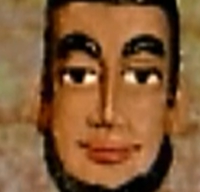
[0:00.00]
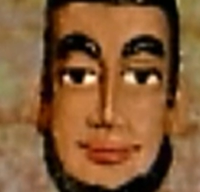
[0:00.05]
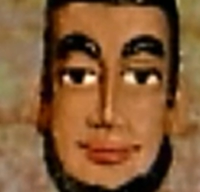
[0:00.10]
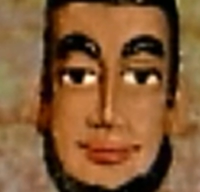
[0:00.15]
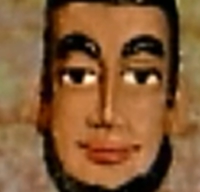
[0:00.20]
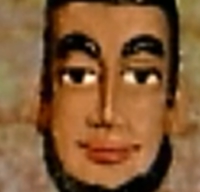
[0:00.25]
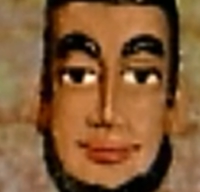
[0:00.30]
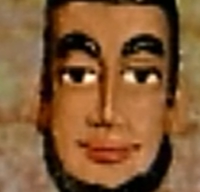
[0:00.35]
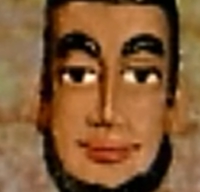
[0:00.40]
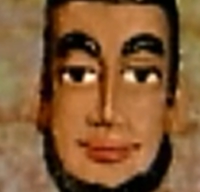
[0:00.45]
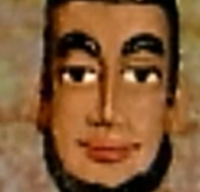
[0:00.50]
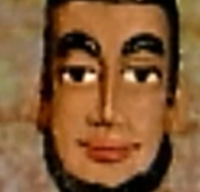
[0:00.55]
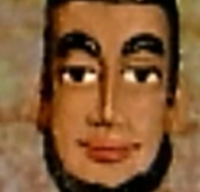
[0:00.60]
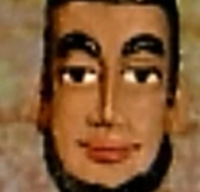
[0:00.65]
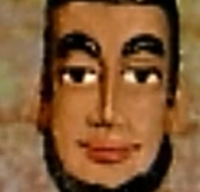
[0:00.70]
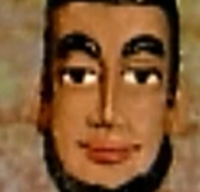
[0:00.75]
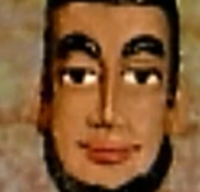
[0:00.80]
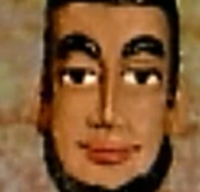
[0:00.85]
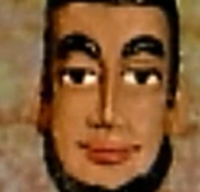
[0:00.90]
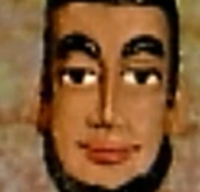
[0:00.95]

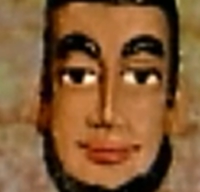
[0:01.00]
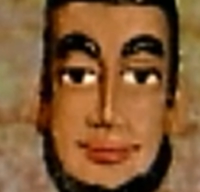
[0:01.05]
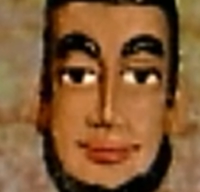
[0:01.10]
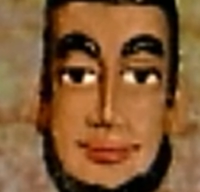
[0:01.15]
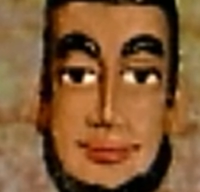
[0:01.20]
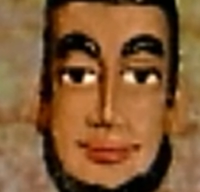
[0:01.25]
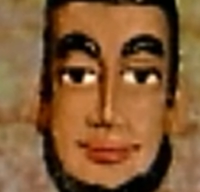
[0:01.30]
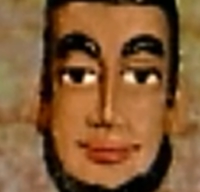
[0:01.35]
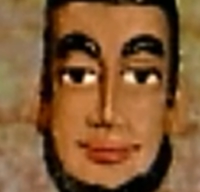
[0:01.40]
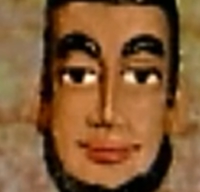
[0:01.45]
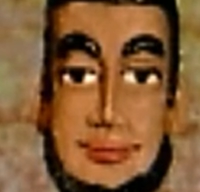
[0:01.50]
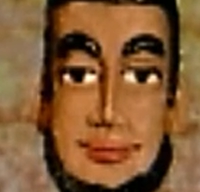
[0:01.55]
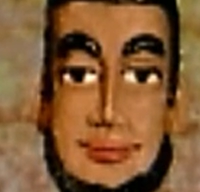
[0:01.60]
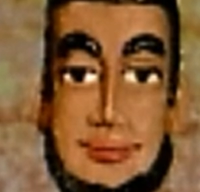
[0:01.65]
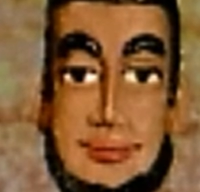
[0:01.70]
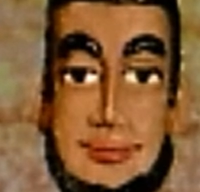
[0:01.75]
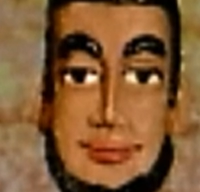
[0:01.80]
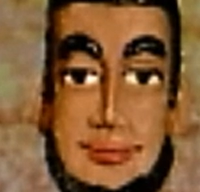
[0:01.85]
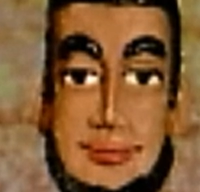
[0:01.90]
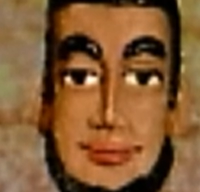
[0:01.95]

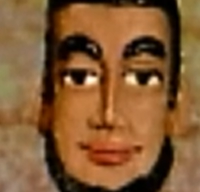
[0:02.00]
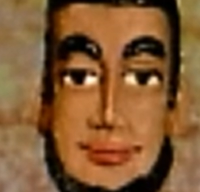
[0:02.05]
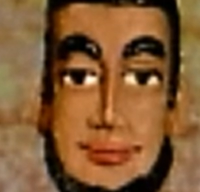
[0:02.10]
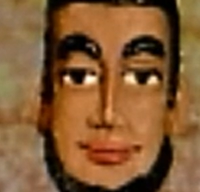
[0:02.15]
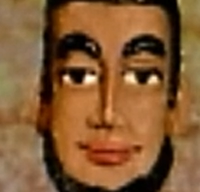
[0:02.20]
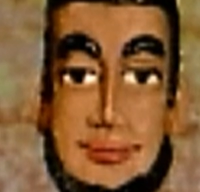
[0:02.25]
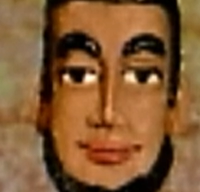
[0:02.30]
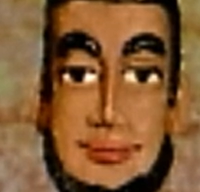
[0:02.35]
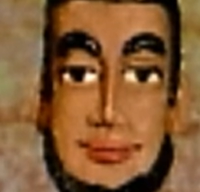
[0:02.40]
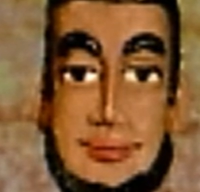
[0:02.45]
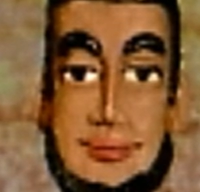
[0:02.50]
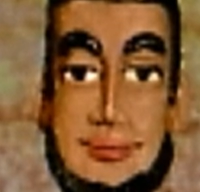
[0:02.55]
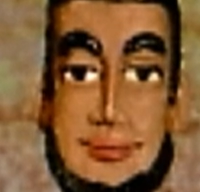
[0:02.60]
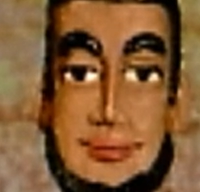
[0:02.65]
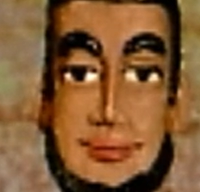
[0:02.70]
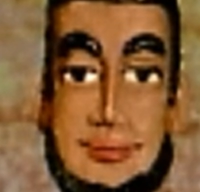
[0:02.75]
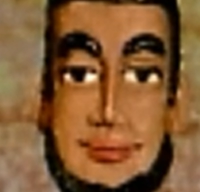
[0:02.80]
Nobody speaks.